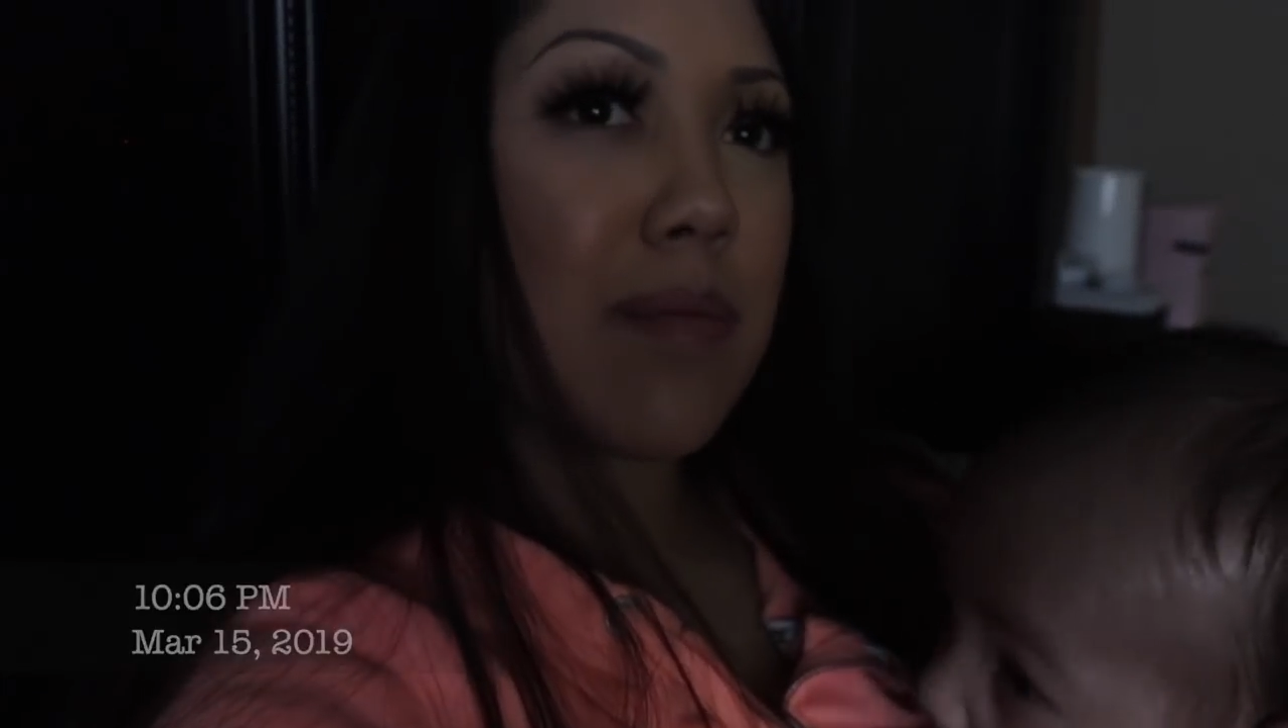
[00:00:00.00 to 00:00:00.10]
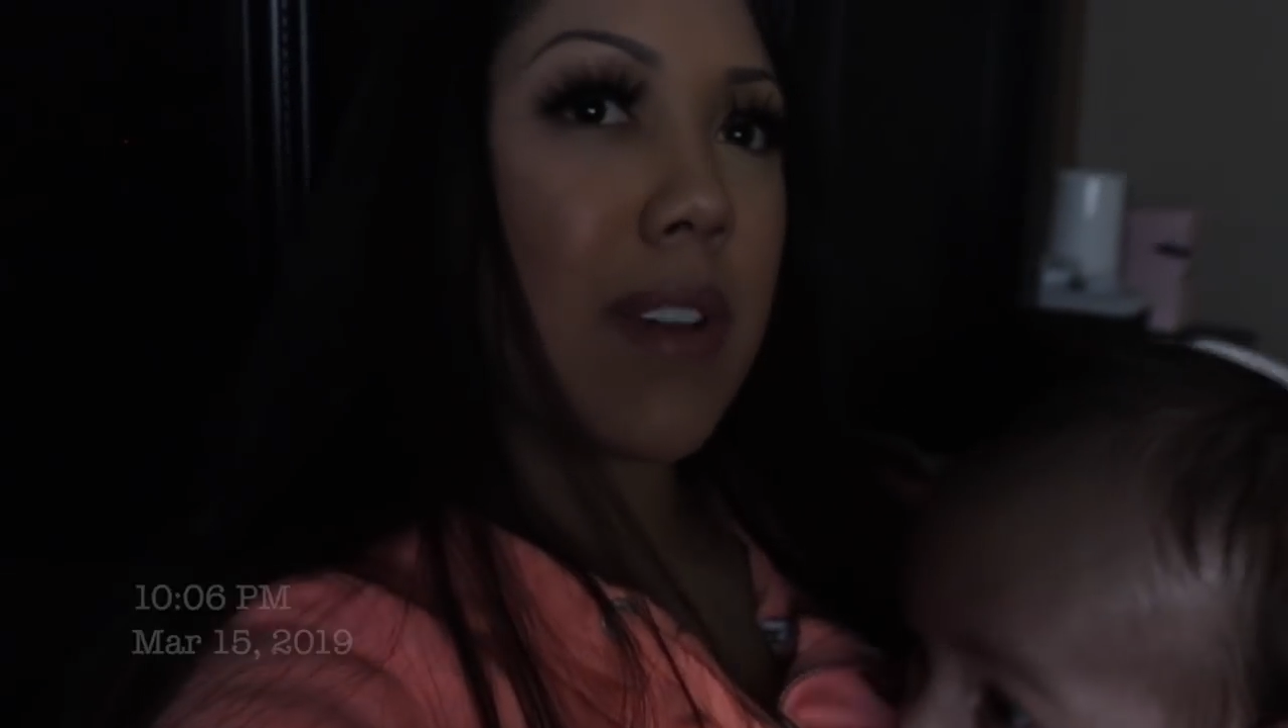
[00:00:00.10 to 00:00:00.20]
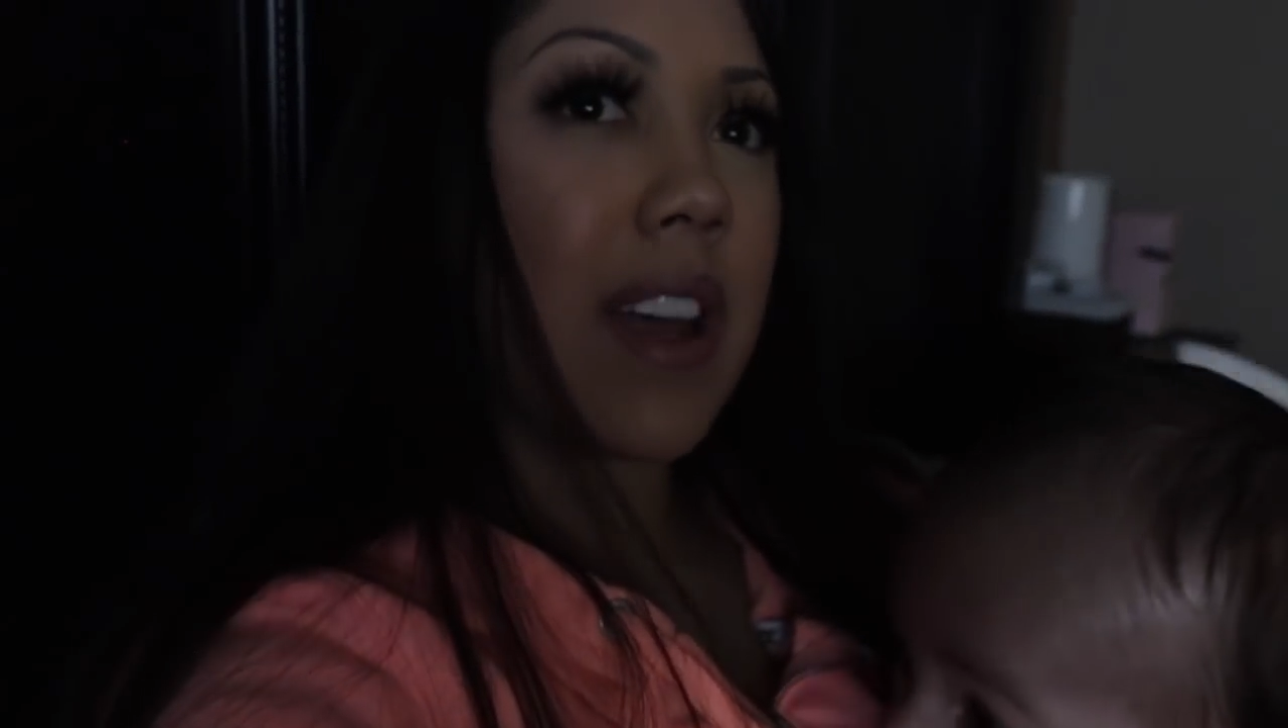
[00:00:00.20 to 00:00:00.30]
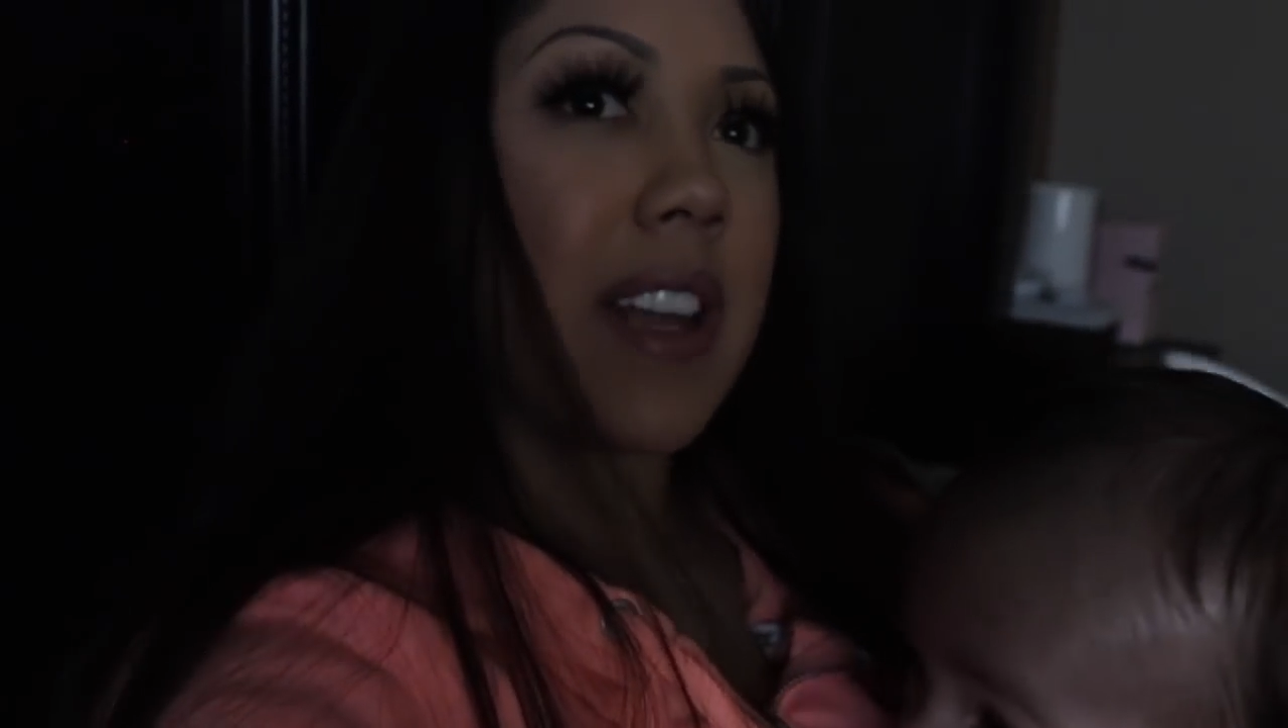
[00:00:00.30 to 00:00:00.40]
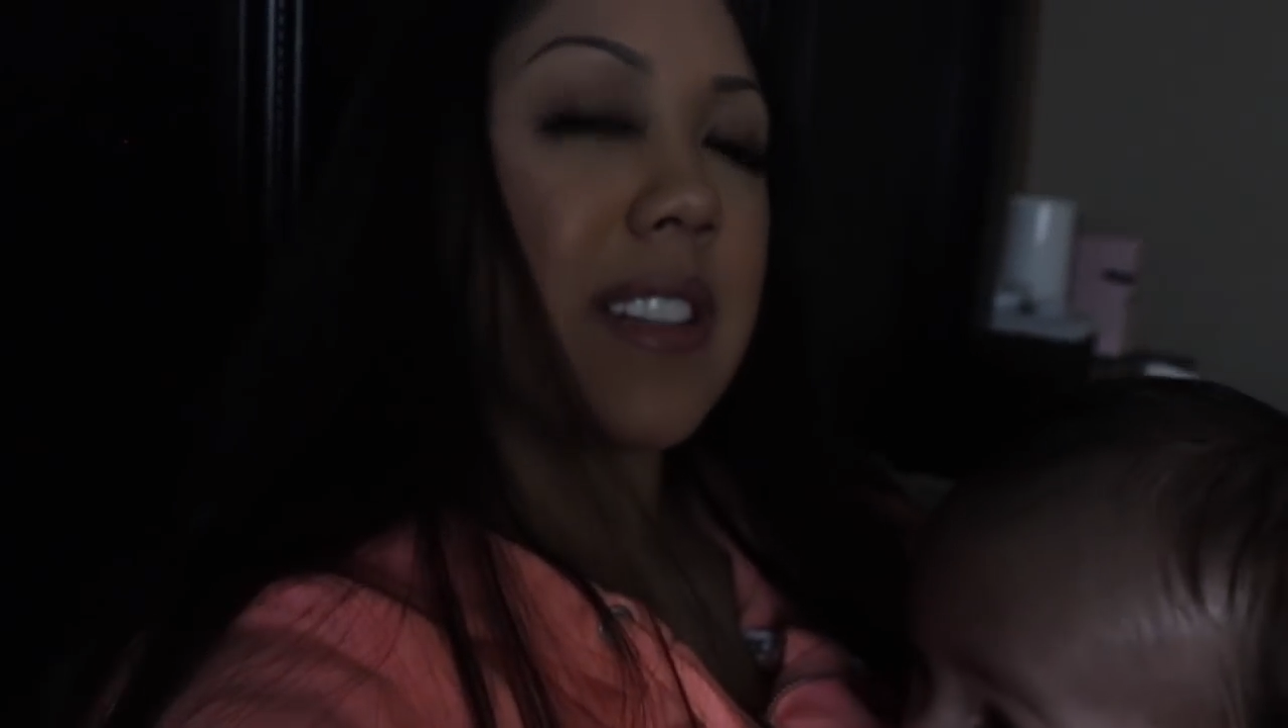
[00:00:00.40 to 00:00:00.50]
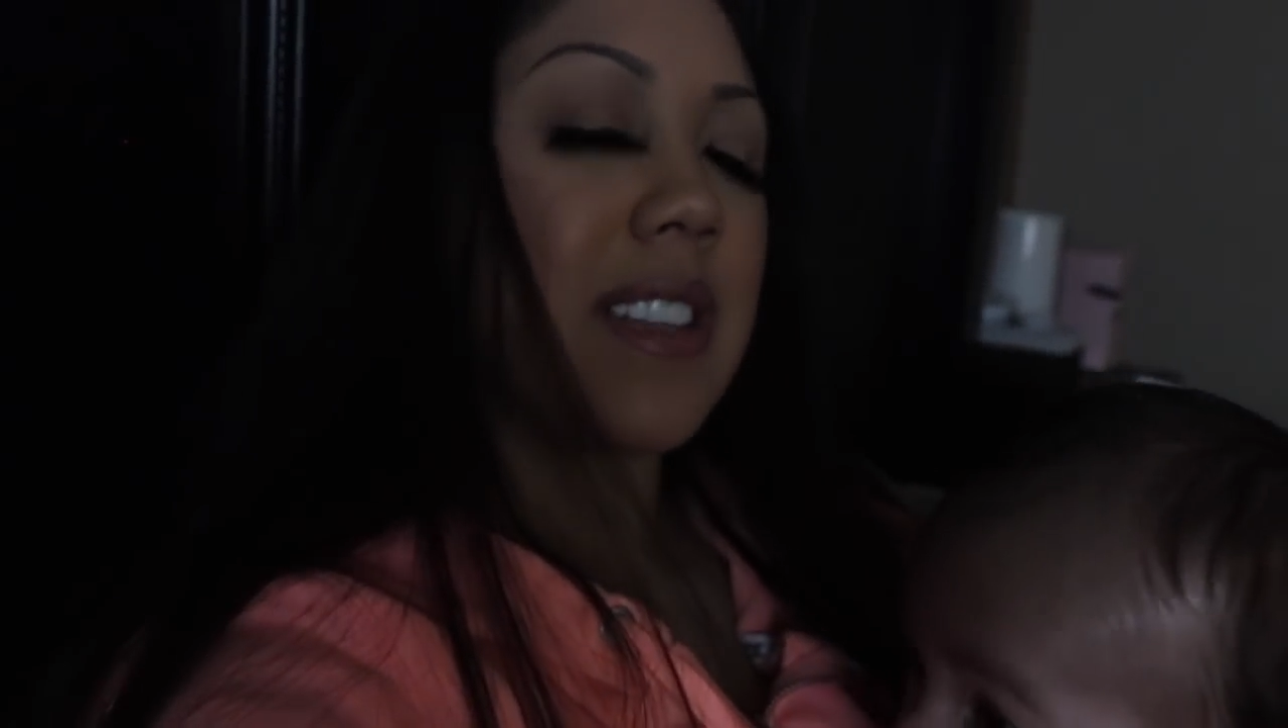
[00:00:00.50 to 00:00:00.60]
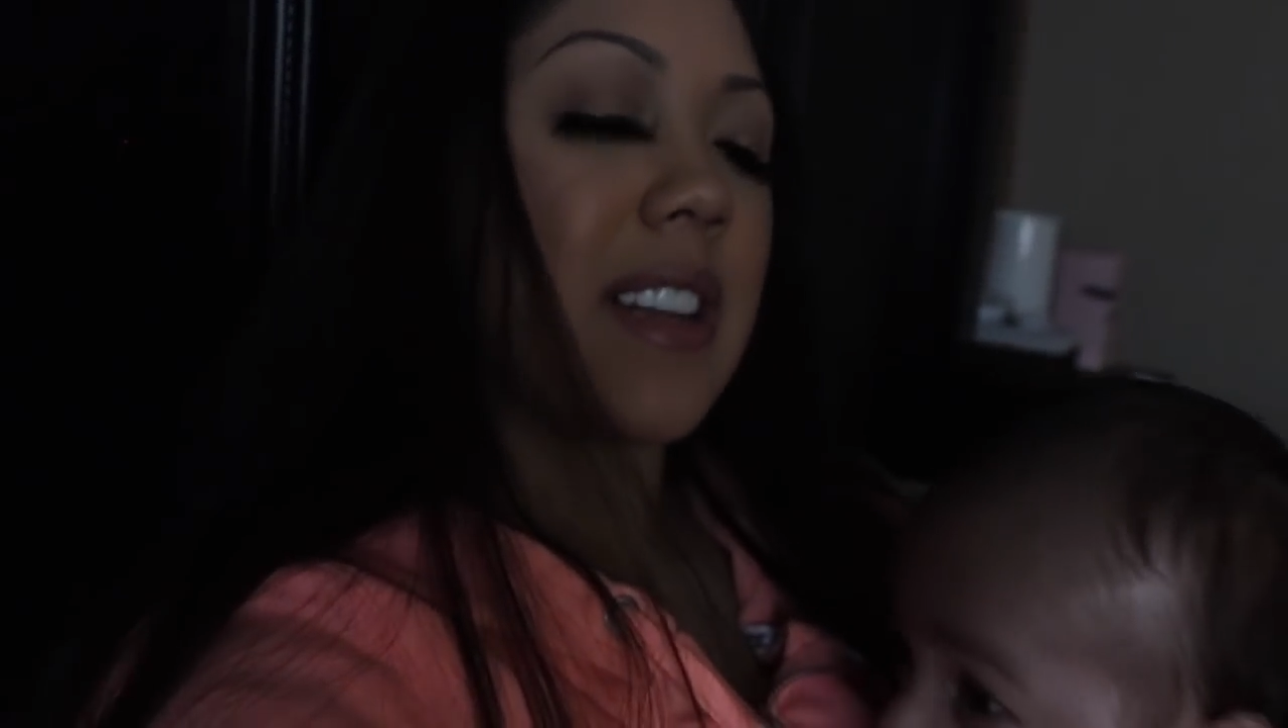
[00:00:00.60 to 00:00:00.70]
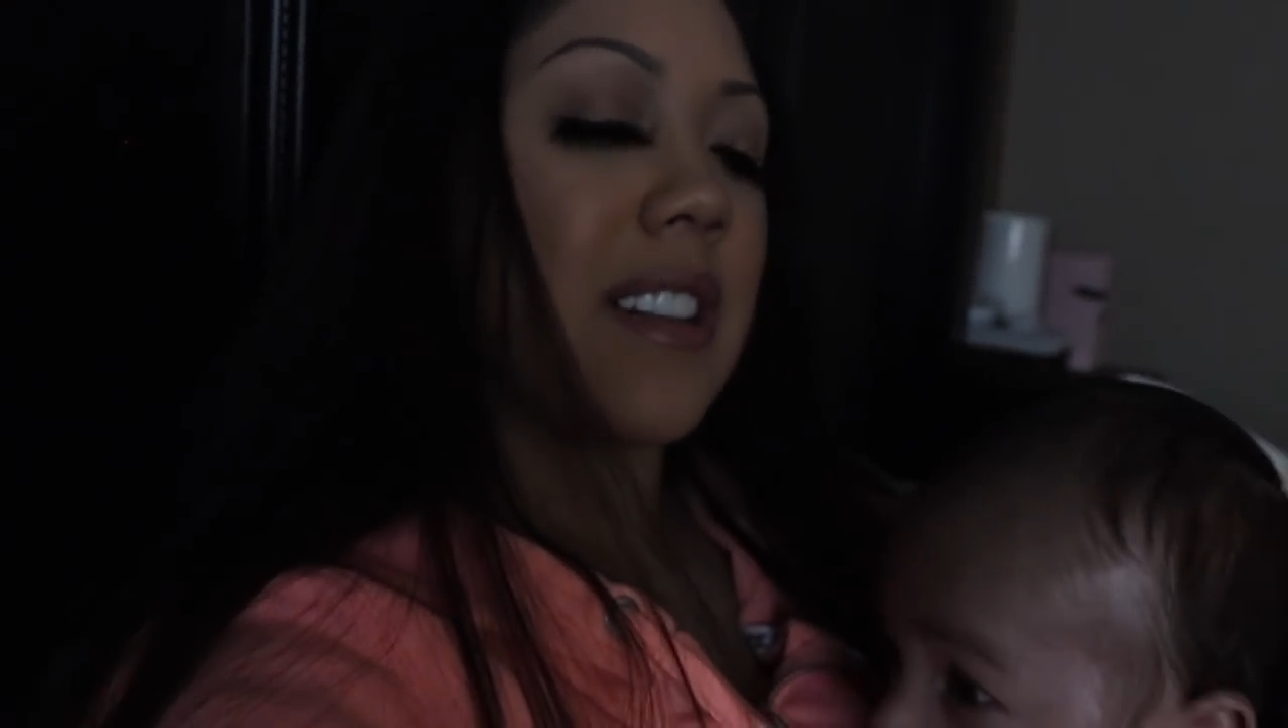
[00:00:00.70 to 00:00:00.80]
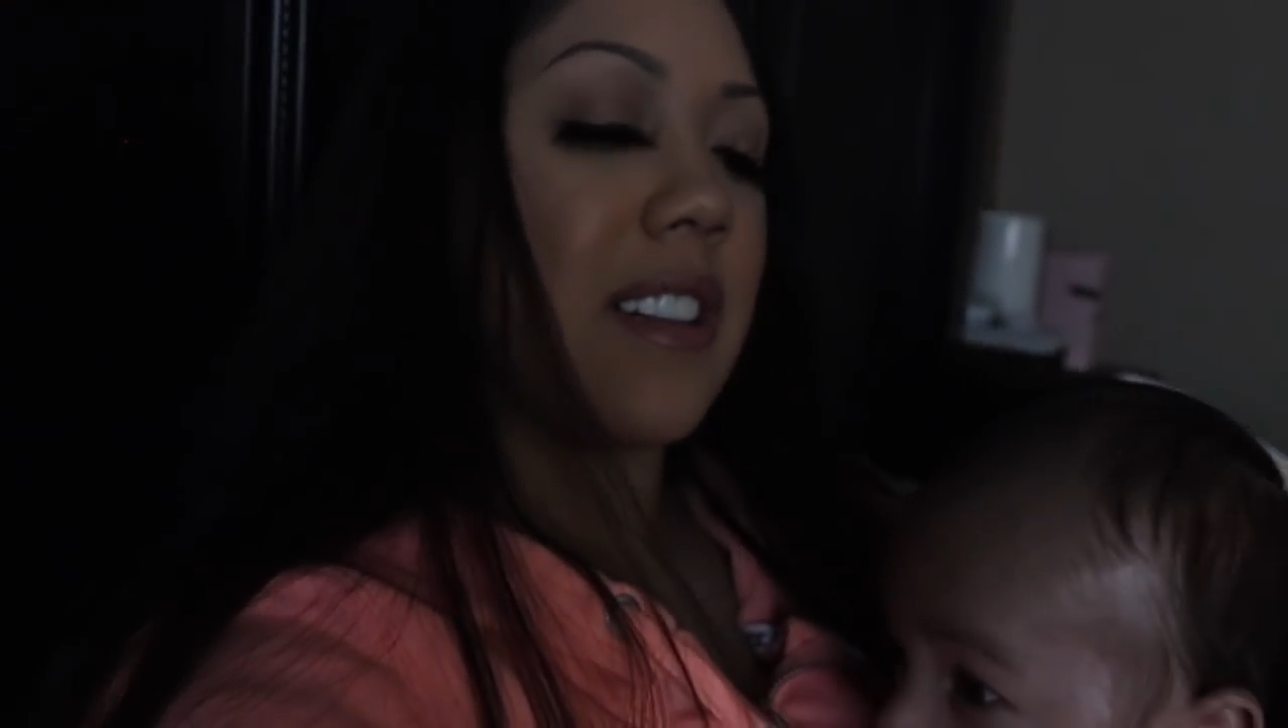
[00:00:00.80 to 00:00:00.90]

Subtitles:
might take